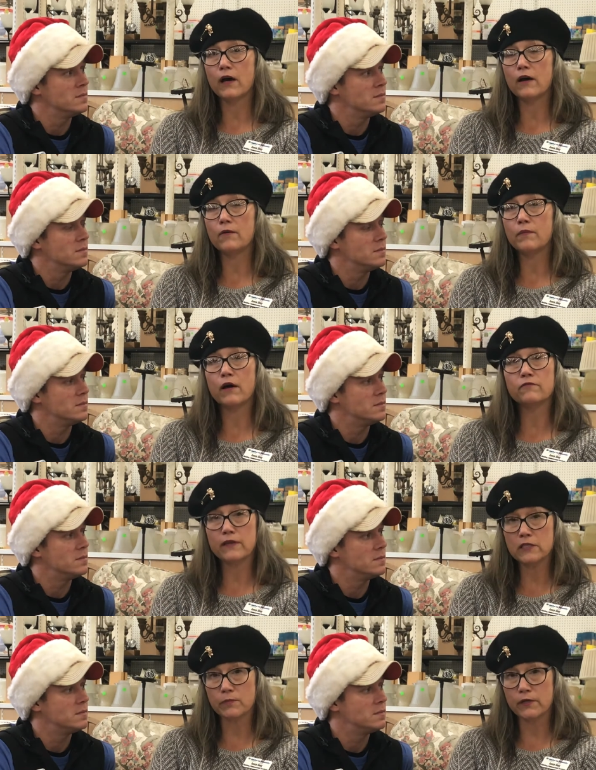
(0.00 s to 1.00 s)
Speaker 1: um, on
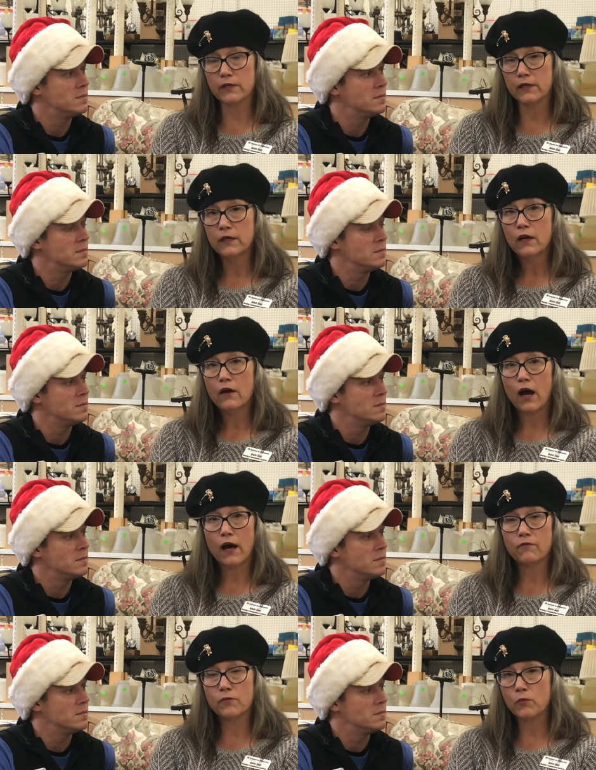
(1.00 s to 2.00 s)
Facebook
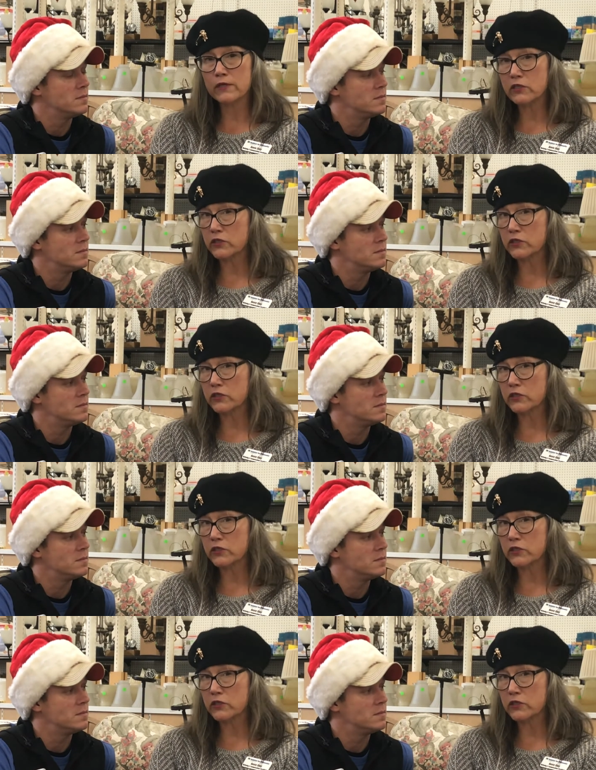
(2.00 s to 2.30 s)
uh, from one